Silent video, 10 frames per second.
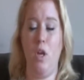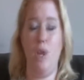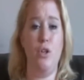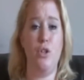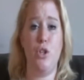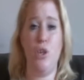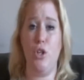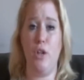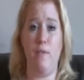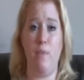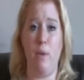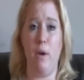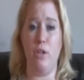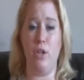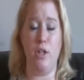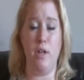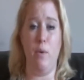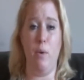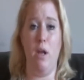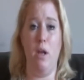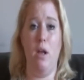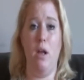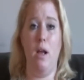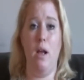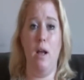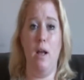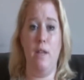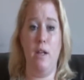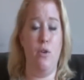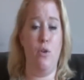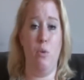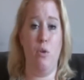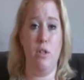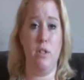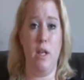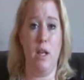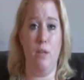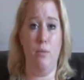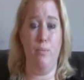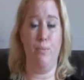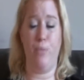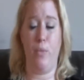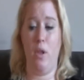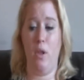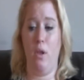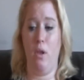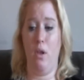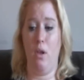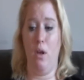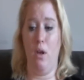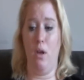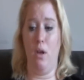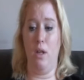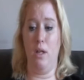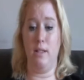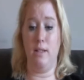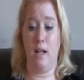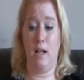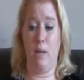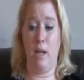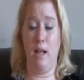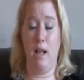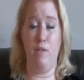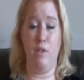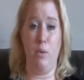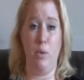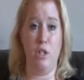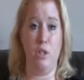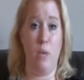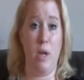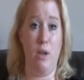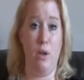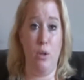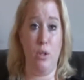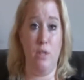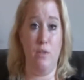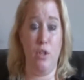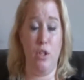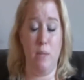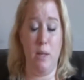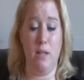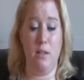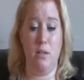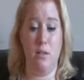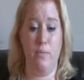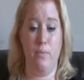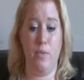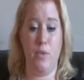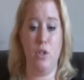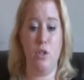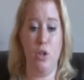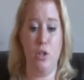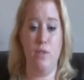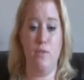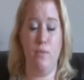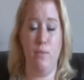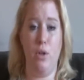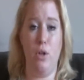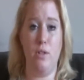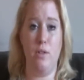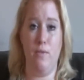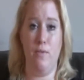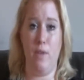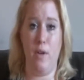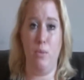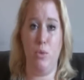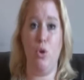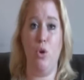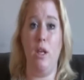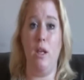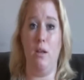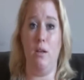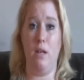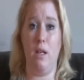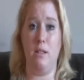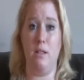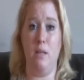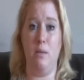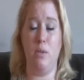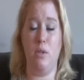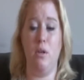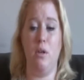and you search everywhere, and then you come across it again, and it's exactly where you left it, which is where you looked in the first place. So there's lots of toying, it seems.